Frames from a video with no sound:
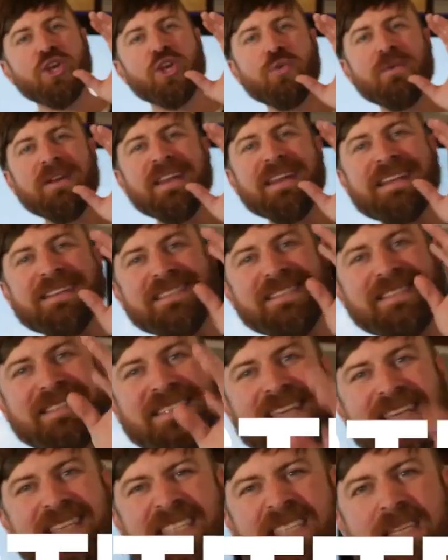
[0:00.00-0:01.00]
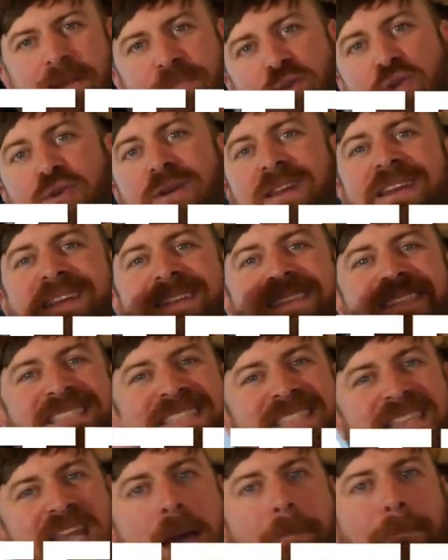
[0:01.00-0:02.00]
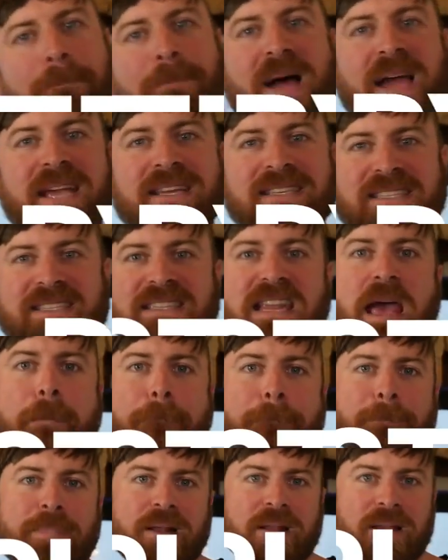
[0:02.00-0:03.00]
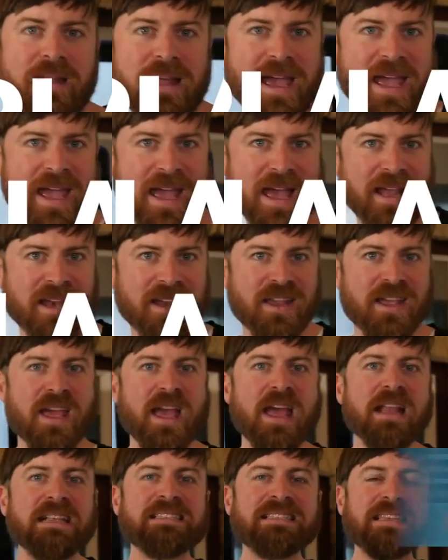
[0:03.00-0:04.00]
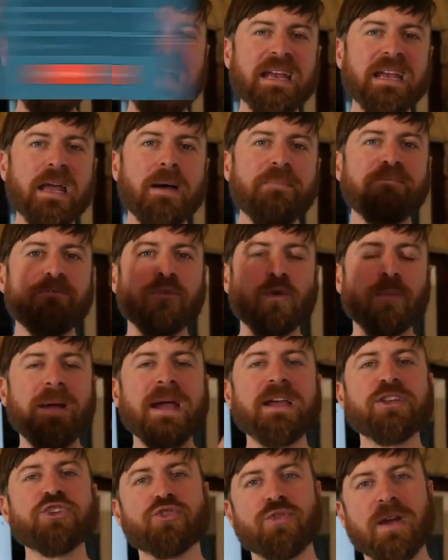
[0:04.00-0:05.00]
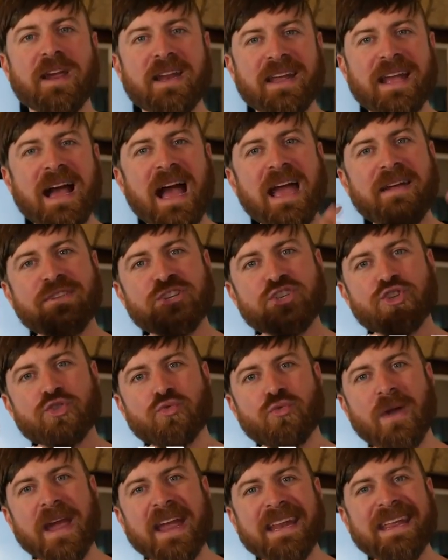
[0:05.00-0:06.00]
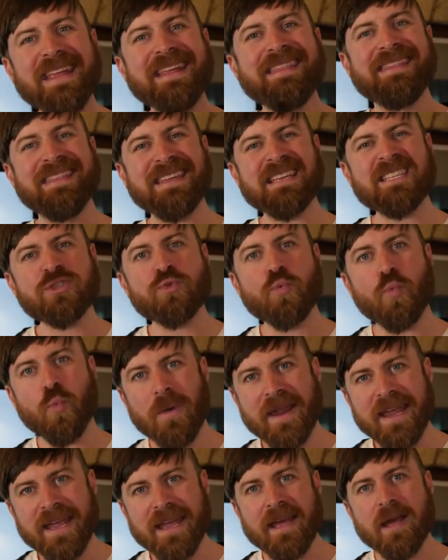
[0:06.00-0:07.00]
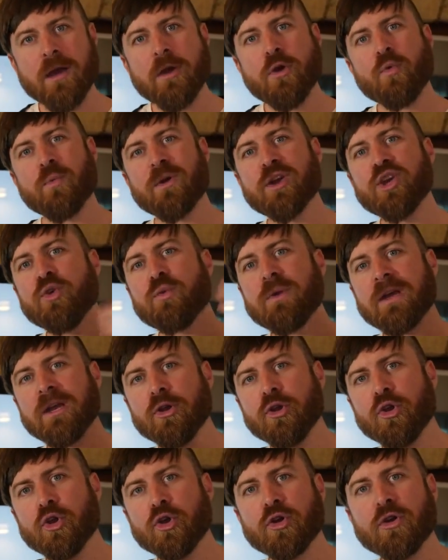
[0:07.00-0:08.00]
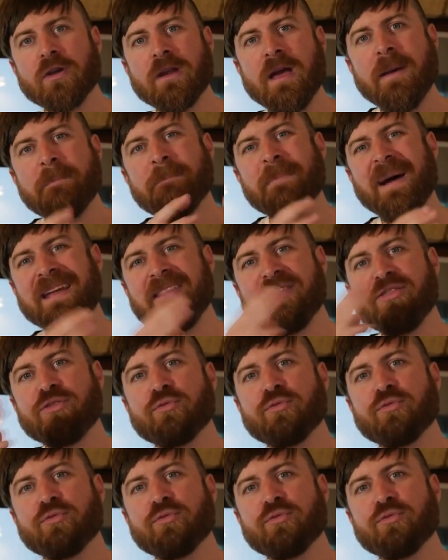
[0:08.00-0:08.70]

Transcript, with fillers: You need a system, you need a step-by-step plan. Sign up for my training. I have a training this week where you can learn my